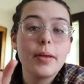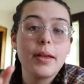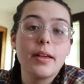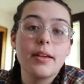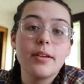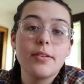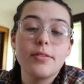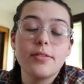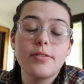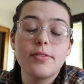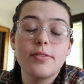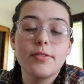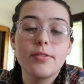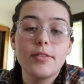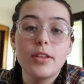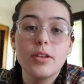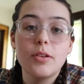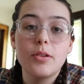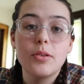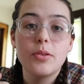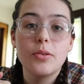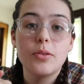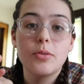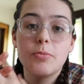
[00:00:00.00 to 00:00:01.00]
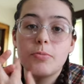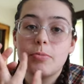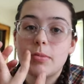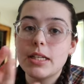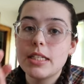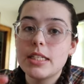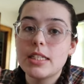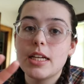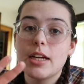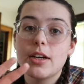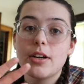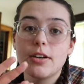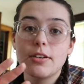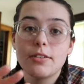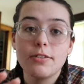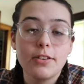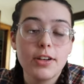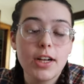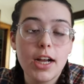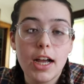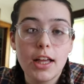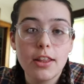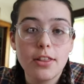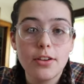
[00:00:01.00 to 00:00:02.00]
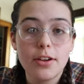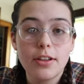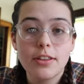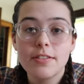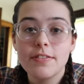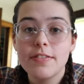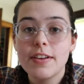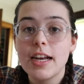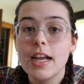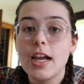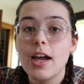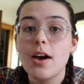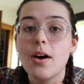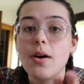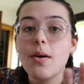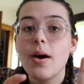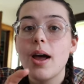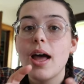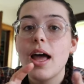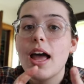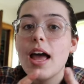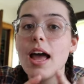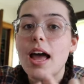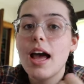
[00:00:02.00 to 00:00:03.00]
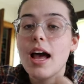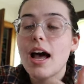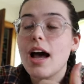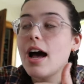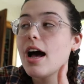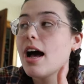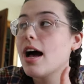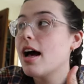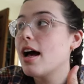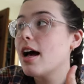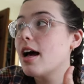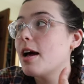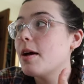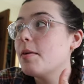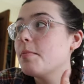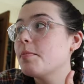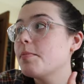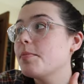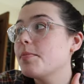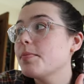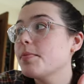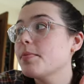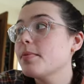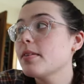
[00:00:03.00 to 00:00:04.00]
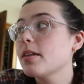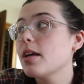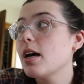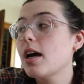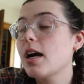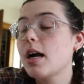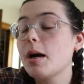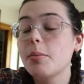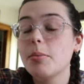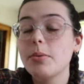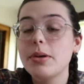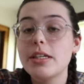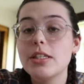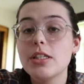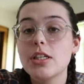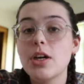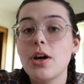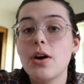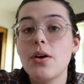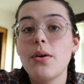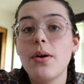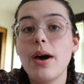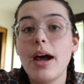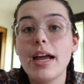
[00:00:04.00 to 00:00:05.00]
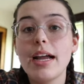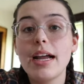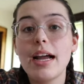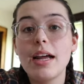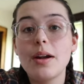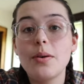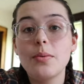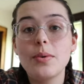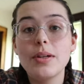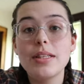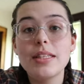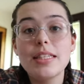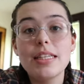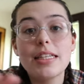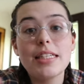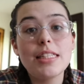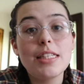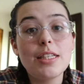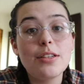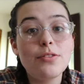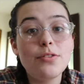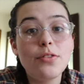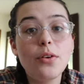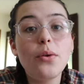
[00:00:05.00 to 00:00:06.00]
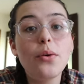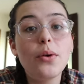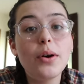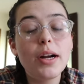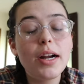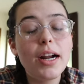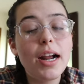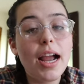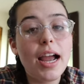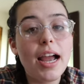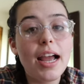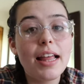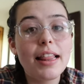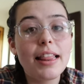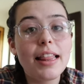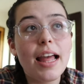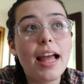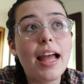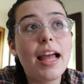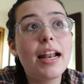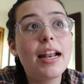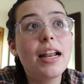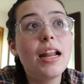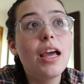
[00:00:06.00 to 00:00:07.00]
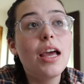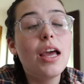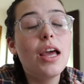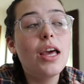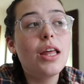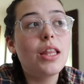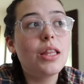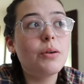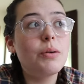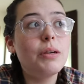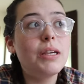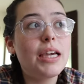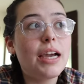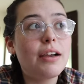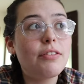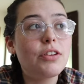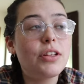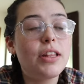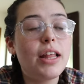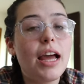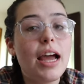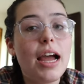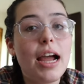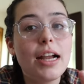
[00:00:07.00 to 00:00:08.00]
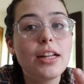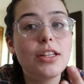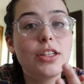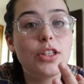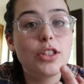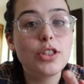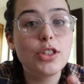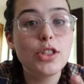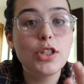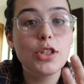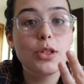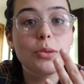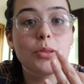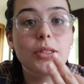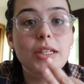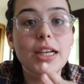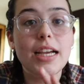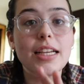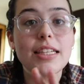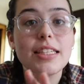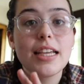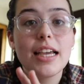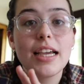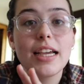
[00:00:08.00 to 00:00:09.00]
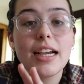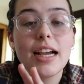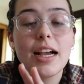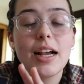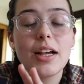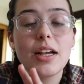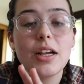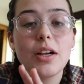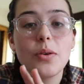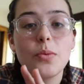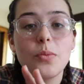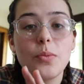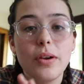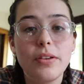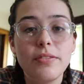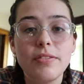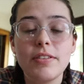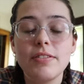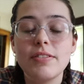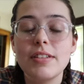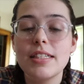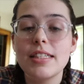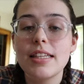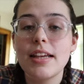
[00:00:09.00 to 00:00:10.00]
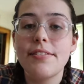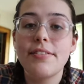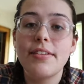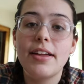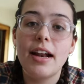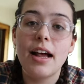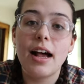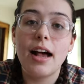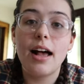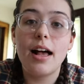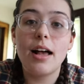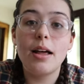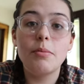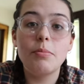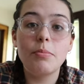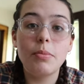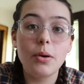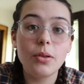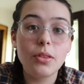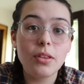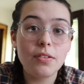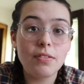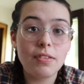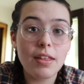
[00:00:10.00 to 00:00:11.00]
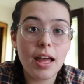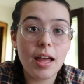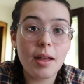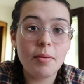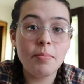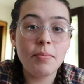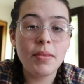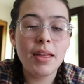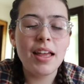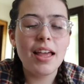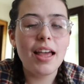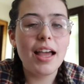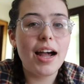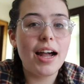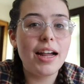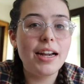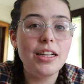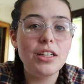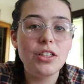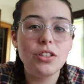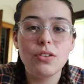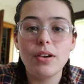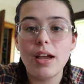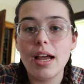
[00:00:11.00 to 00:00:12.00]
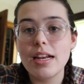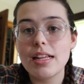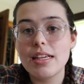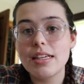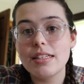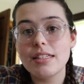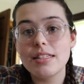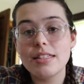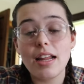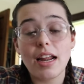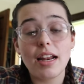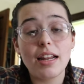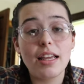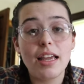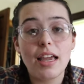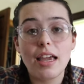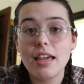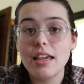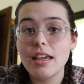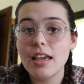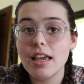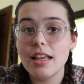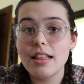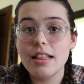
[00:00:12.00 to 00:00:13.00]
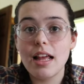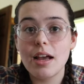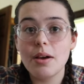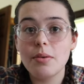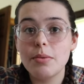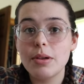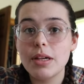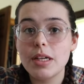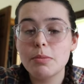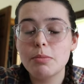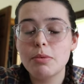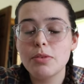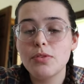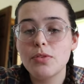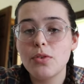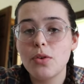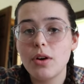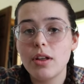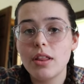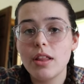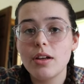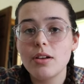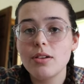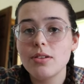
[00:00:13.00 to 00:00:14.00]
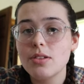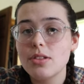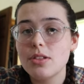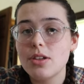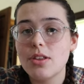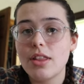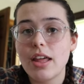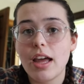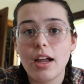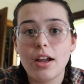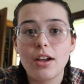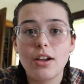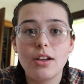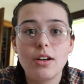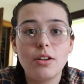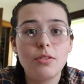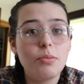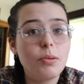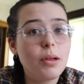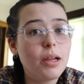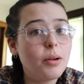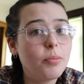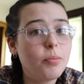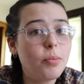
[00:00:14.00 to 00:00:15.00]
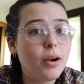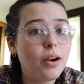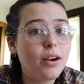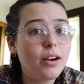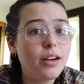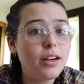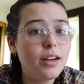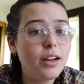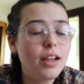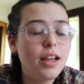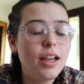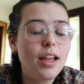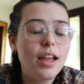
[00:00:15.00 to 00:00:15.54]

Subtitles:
if you missed it or forgot throughout the video, a couple weeks ago I got a 164, and then the week after that, I took 2 tests and got 157 on both of them. I didn't do any studying in that week before those, so that could have played a part.